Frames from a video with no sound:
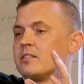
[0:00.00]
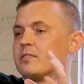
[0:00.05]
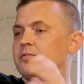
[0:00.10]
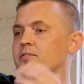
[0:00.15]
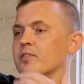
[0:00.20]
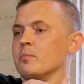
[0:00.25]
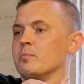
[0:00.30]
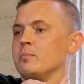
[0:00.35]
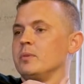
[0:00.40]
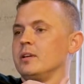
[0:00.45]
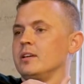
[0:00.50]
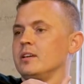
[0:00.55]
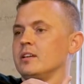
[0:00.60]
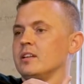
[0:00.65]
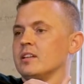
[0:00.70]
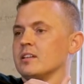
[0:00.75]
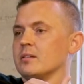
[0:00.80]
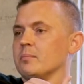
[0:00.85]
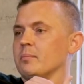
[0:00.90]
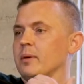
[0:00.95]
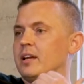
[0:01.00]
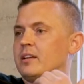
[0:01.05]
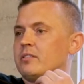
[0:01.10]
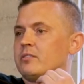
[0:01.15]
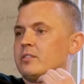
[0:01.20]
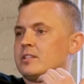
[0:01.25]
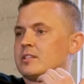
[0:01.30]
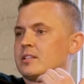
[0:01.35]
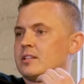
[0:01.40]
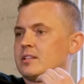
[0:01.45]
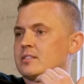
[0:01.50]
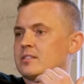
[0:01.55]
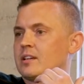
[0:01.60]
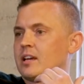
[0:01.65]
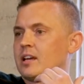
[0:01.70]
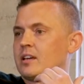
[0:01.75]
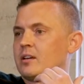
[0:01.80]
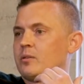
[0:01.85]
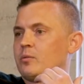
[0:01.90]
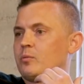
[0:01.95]
For me, the main reason is
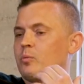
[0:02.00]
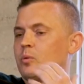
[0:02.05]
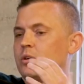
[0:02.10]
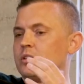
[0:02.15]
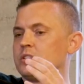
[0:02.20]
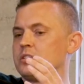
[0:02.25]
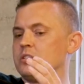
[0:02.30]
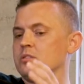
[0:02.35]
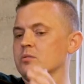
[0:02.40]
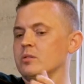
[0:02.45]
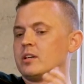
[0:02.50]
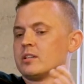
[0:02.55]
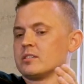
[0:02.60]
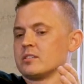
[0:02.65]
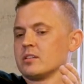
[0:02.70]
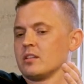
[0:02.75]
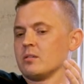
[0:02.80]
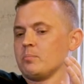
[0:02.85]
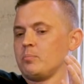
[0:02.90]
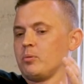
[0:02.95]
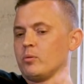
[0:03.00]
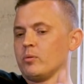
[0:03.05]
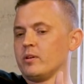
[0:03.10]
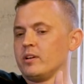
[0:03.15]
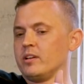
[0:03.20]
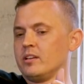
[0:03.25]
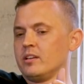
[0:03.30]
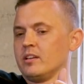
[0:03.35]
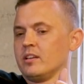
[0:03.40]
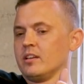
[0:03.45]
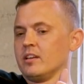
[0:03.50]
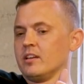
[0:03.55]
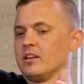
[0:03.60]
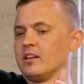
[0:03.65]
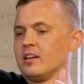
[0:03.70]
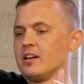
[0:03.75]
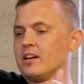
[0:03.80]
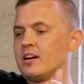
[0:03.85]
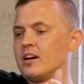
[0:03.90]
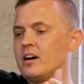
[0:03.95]
like once you get to the point
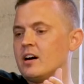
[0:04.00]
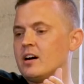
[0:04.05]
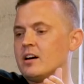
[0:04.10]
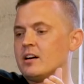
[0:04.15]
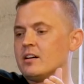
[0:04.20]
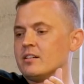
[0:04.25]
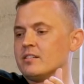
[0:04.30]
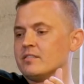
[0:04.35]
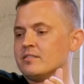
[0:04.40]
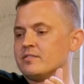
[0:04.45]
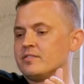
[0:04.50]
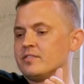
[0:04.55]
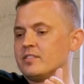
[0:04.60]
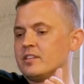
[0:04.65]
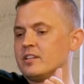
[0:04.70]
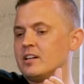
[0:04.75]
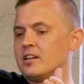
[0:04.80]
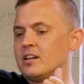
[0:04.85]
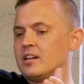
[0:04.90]
of